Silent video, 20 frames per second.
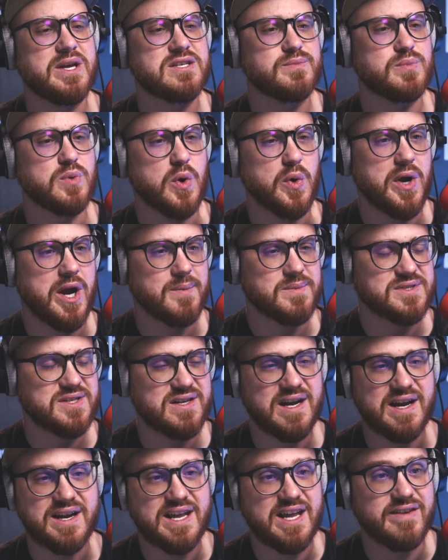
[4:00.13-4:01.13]
paced programs
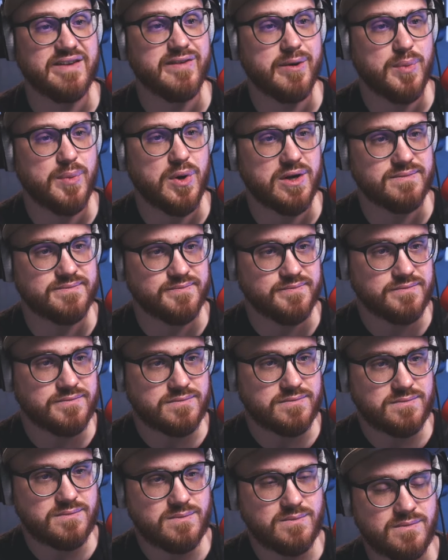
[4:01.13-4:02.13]
that I gave up on.
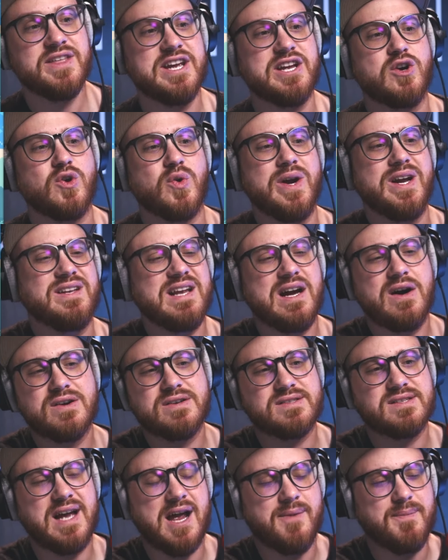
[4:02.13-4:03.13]
They cranked out
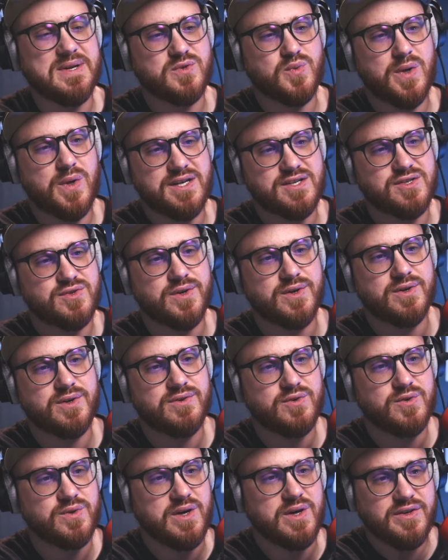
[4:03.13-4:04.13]
assignments while I
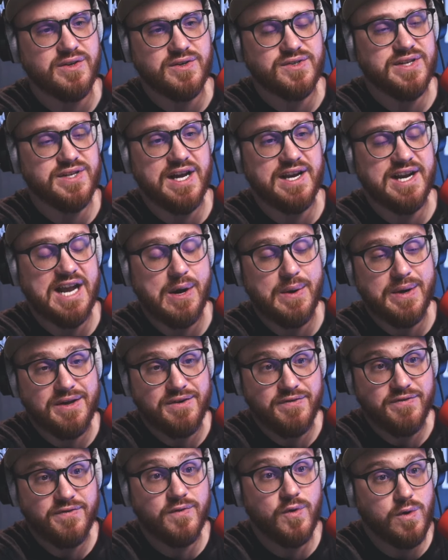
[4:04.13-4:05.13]
struggled to understand how
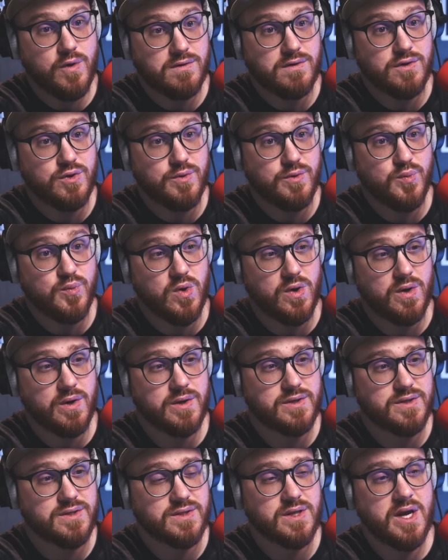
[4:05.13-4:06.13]
a for loop
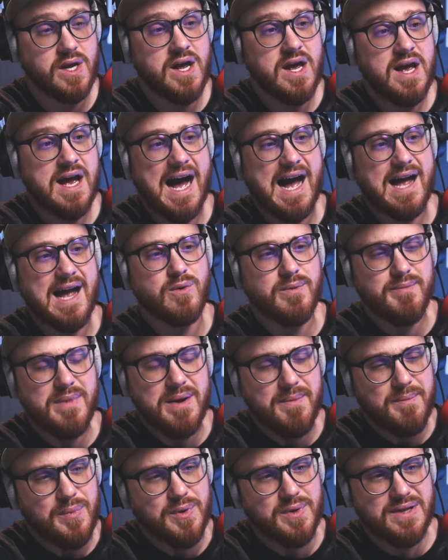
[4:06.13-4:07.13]
works. I
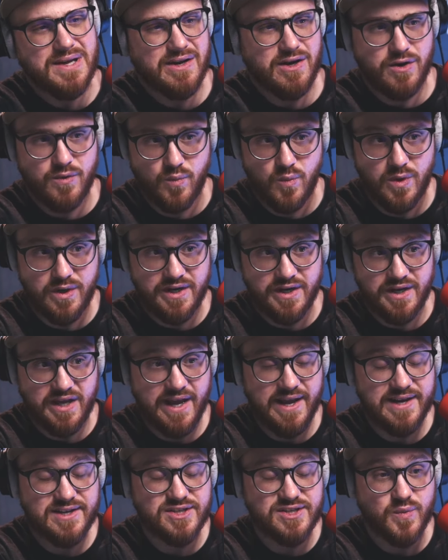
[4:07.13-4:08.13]
remember that on one
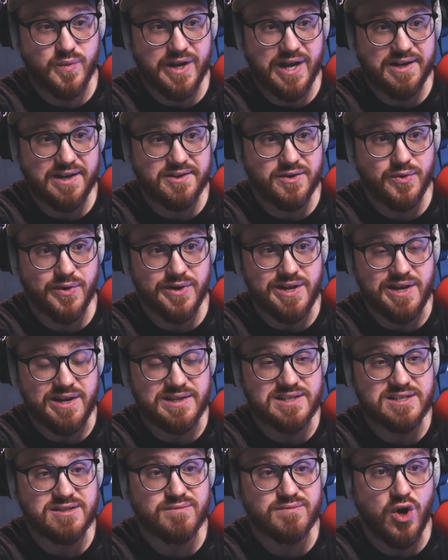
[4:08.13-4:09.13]
occasion we had to create
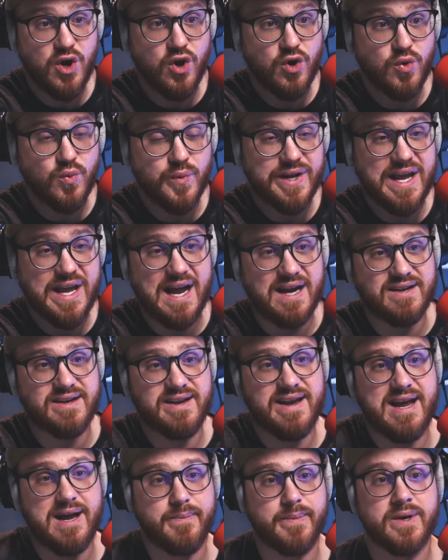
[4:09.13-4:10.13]
a small
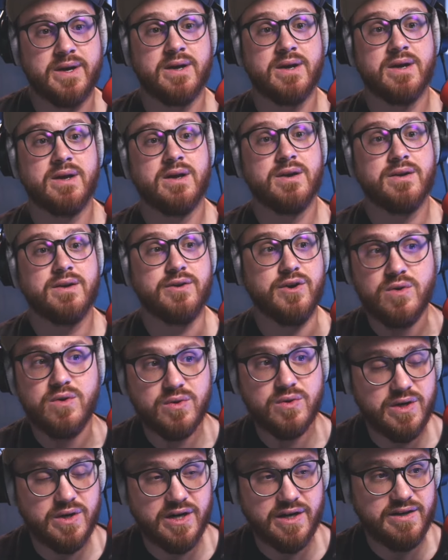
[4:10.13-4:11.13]
React app. No
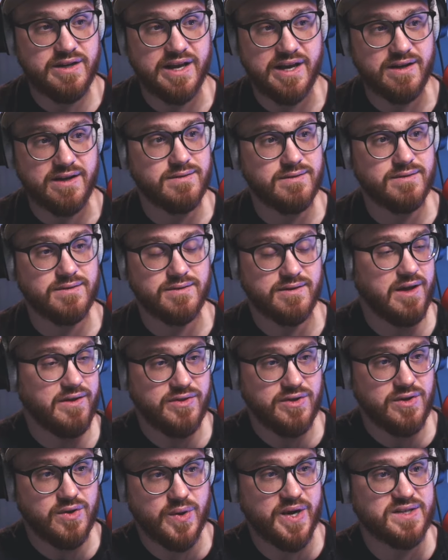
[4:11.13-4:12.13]
CRUD yet,
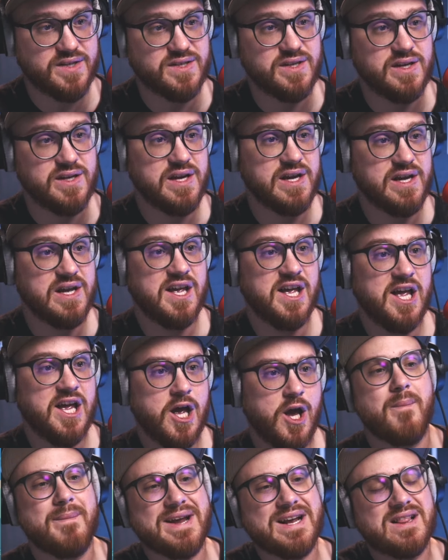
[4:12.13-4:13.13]
nothing crazy,
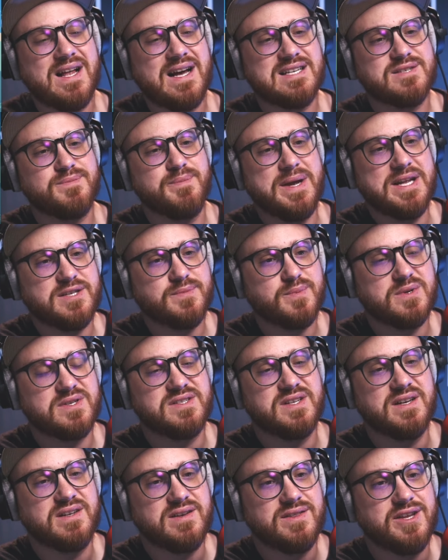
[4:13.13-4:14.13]
while my classmates
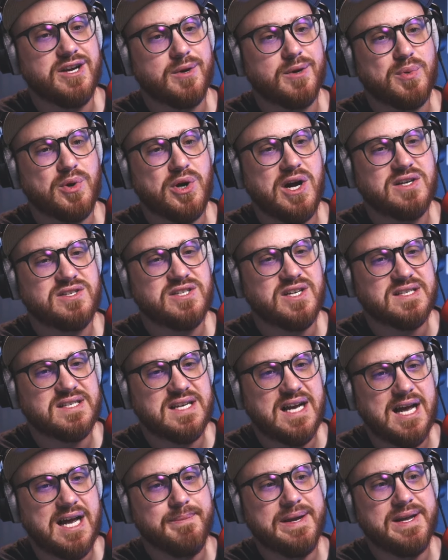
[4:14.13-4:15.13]
presented their projects,
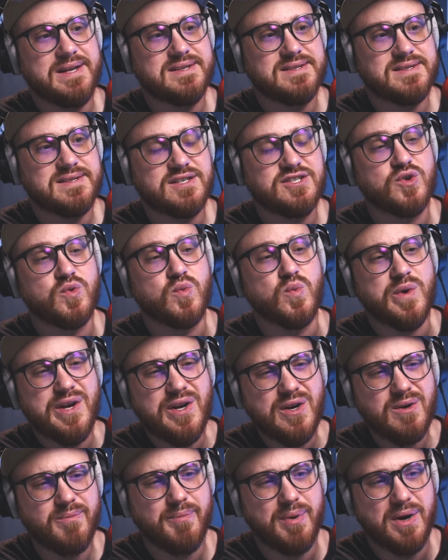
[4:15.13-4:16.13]
I made such a
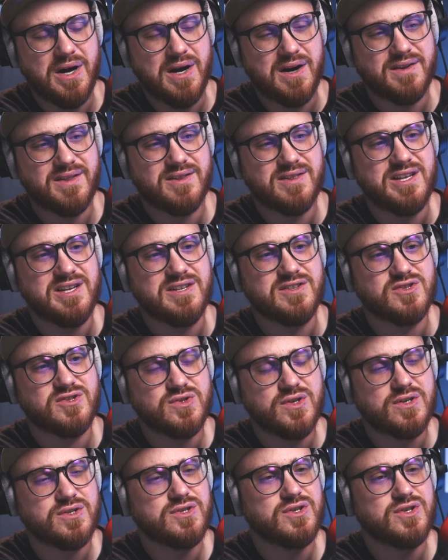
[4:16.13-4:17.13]
weird bug that the
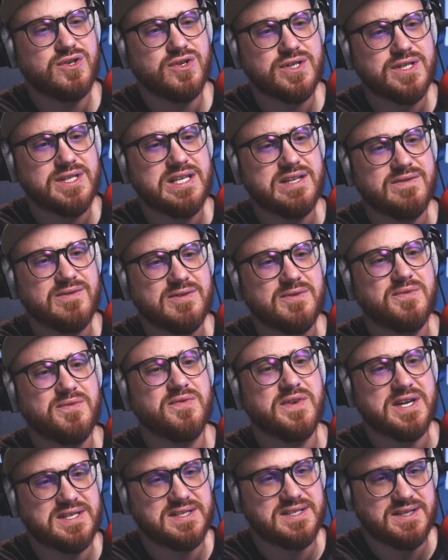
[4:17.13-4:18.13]
instructor couldn't even
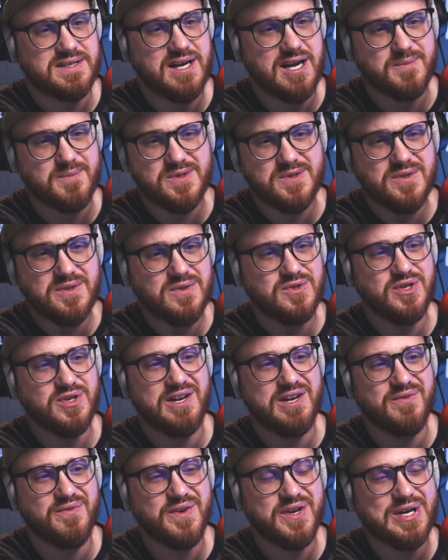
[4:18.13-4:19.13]
fix it. I'm still
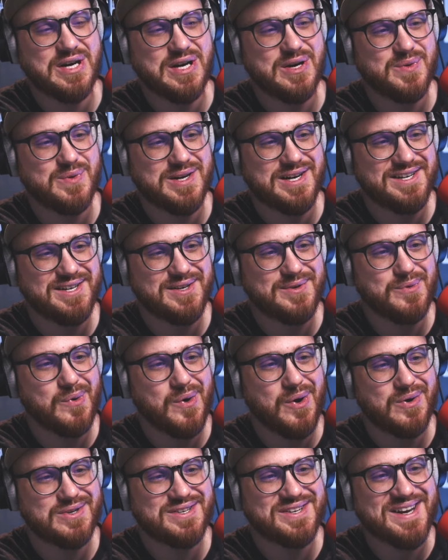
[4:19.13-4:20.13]
trying to figure out what I did
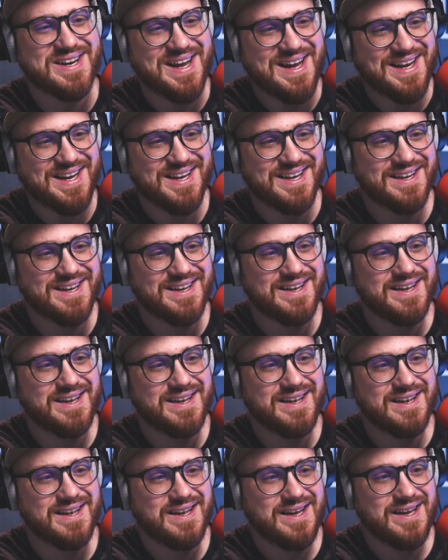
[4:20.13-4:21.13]
wrong today.
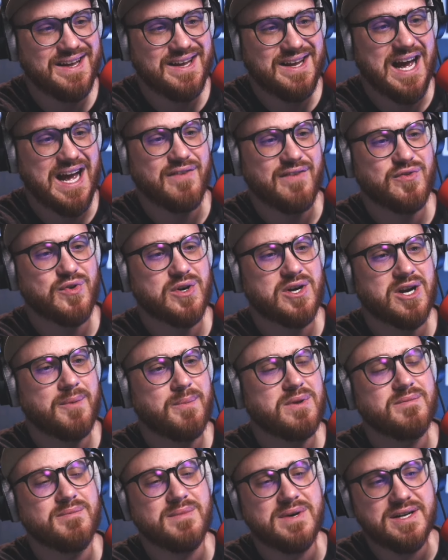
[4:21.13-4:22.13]
After a
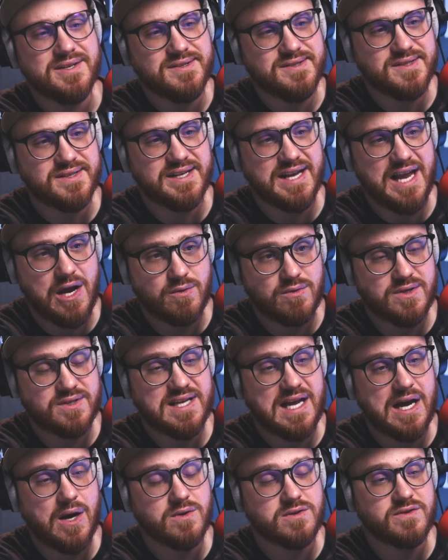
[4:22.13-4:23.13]
couple of months and
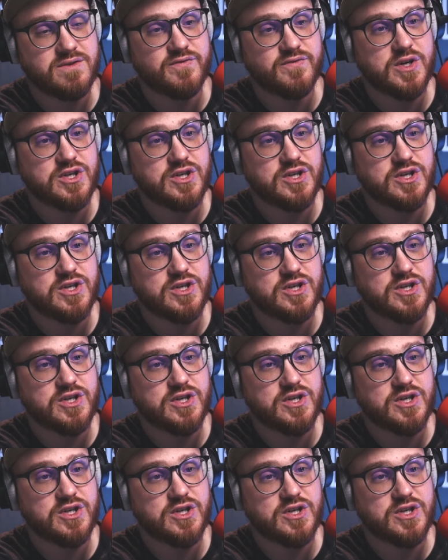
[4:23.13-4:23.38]
countless hours of